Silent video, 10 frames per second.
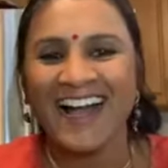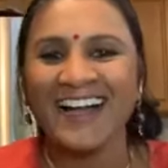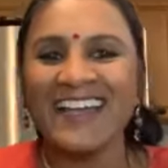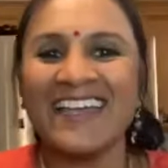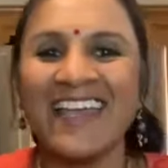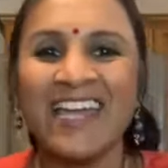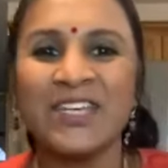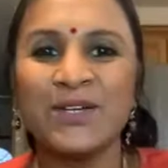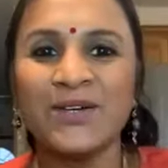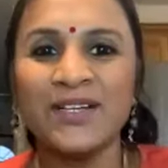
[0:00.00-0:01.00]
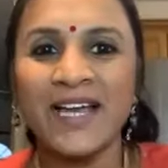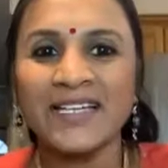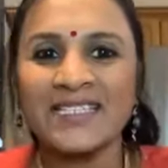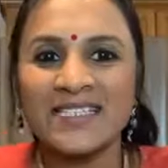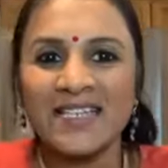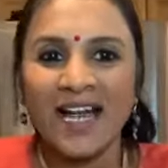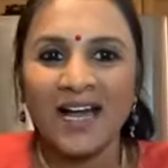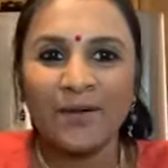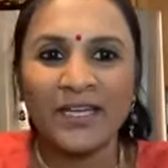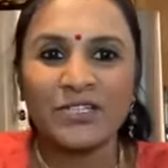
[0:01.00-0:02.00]
hi, you'd like to see
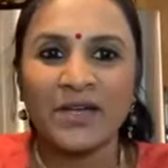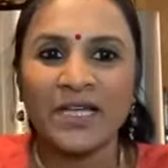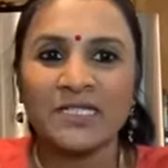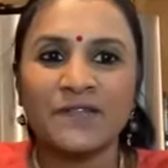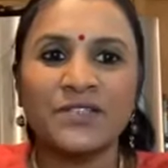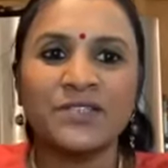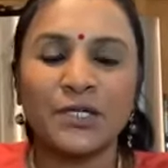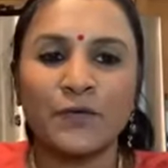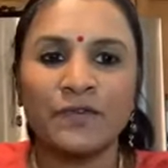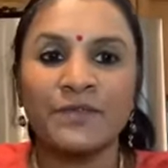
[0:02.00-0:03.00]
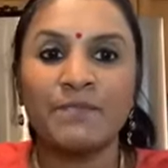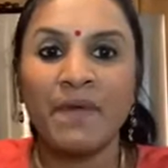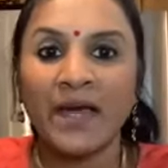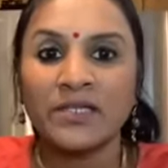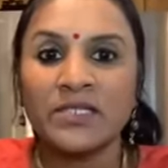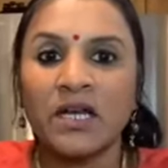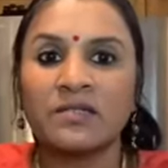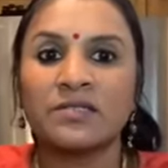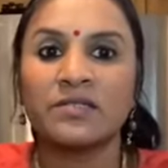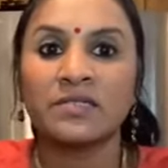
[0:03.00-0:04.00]
how I transfer the dough from the
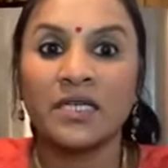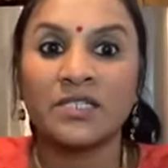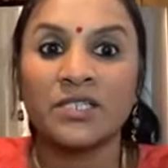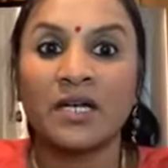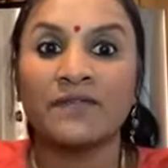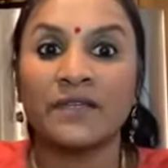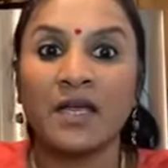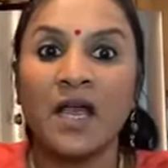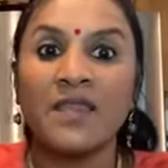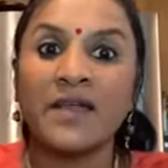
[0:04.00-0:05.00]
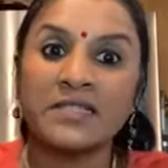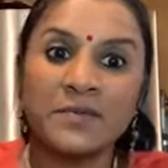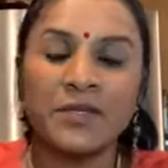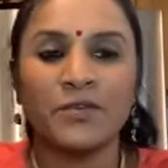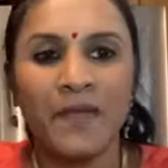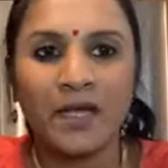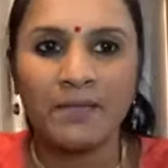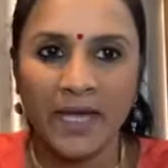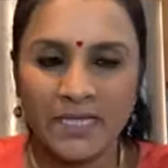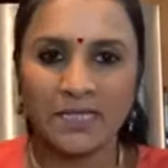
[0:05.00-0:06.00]
Banneton to the Dutch oven. That's where you make
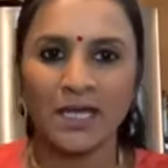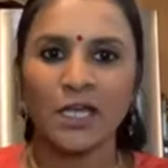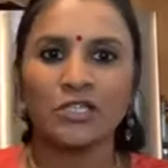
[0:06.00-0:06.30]
a mess.